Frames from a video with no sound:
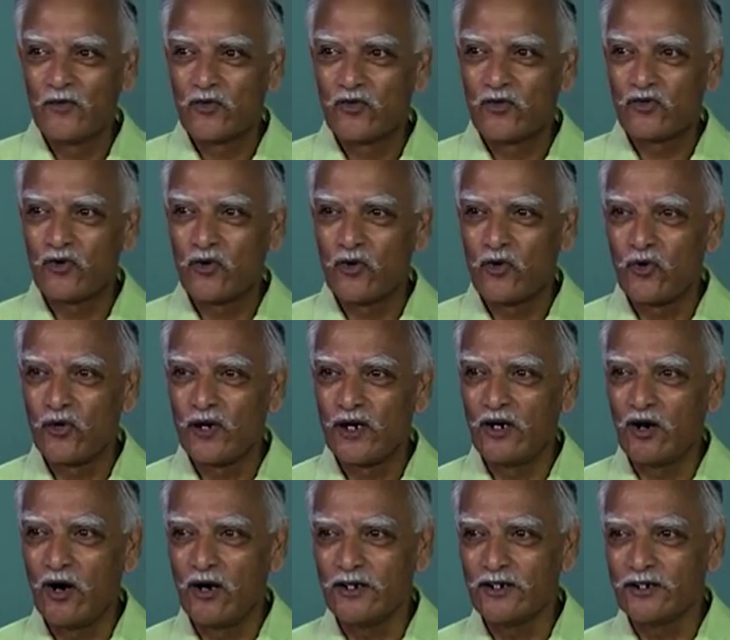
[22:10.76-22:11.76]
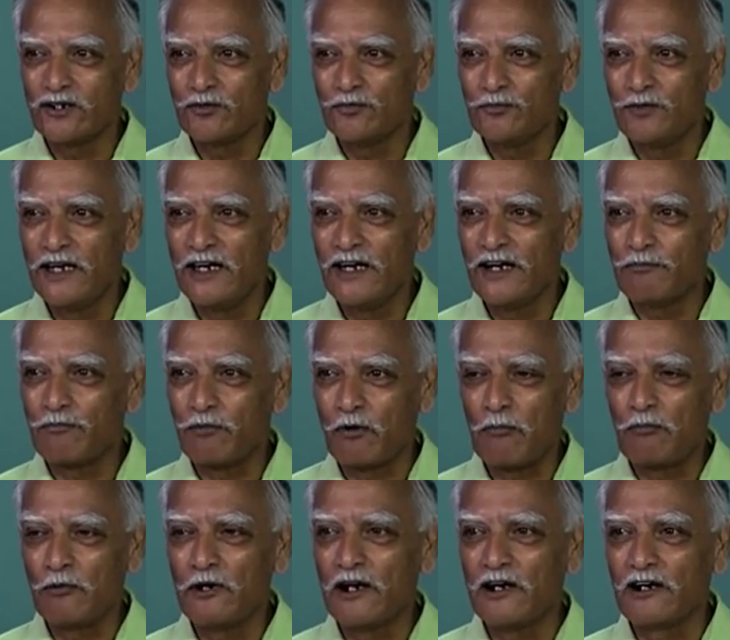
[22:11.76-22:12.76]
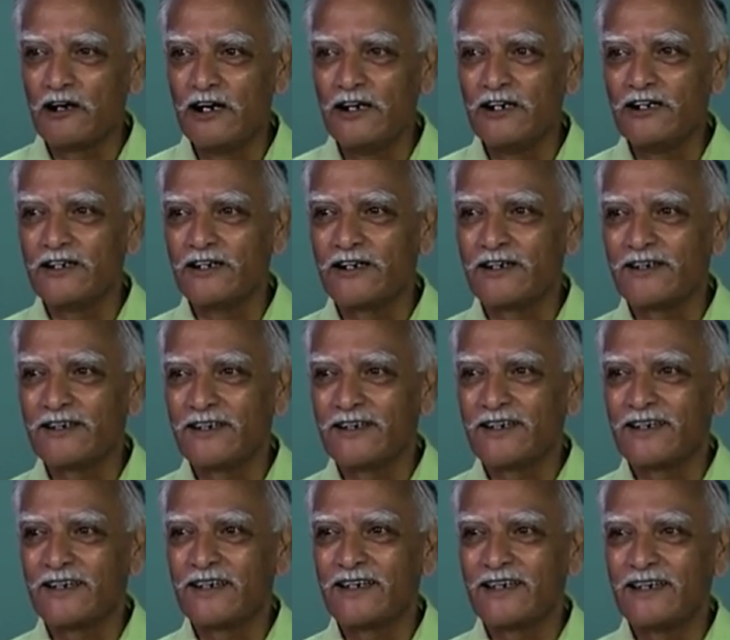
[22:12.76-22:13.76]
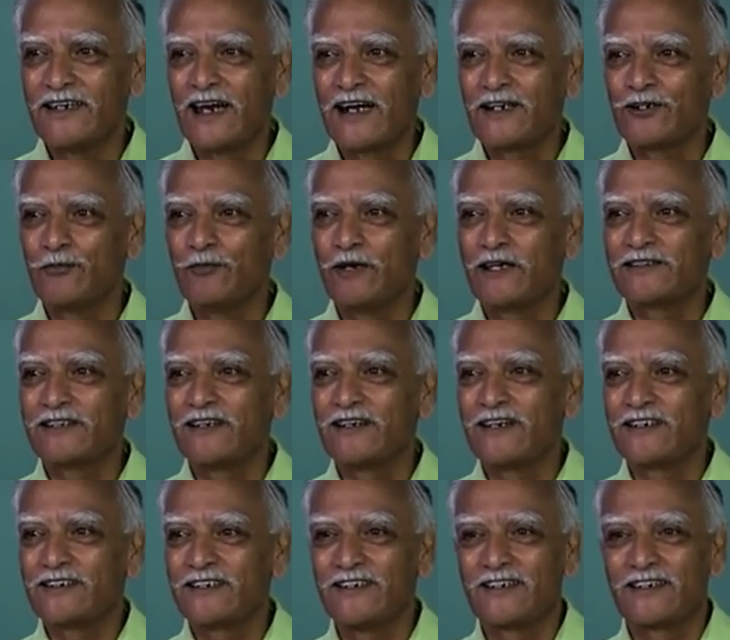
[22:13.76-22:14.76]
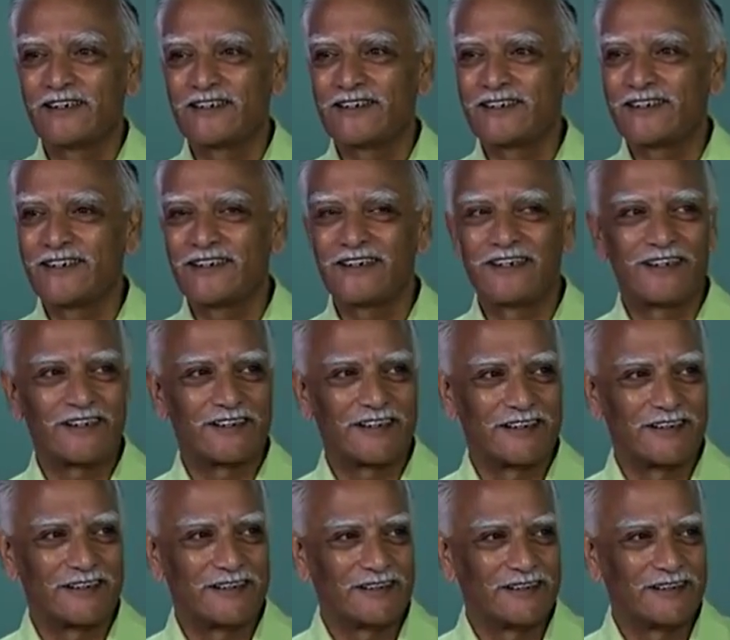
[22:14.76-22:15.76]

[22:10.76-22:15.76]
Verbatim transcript: So in order to be a popular leader, he had to make the nation a Christian nation.